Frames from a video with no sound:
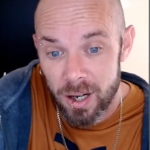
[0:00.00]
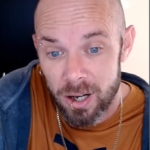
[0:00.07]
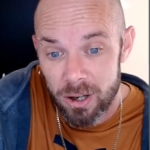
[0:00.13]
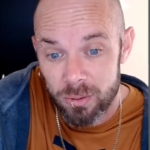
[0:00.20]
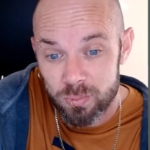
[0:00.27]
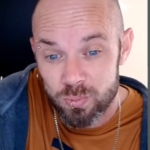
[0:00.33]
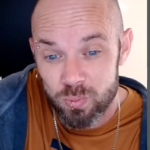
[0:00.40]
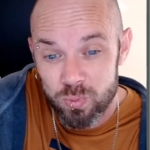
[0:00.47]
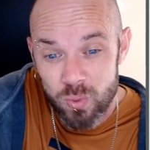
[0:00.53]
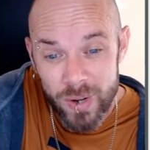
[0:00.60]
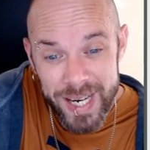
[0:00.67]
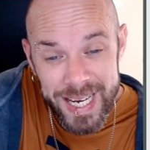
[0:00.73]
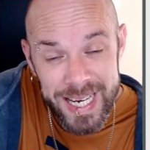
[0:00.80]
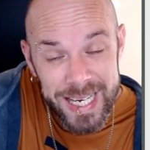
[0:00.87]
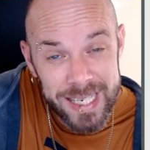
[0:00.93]
are
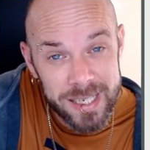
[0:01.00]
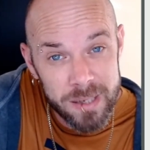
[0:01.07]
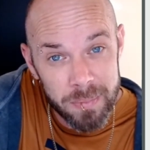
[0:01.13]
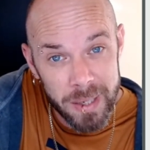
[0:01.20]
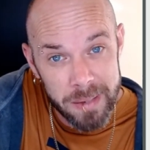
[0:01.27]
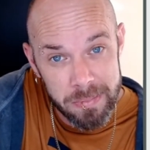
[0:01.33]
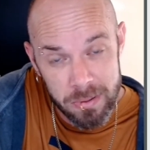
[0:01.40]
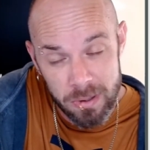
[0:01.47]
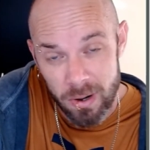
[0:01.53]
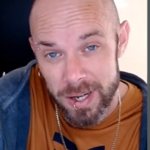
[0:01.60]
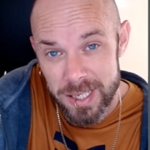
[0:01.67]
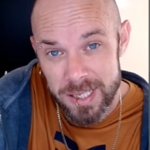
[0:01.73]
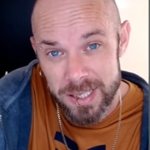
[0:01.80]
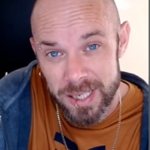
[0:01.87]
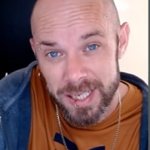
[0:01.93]
reasonably priced.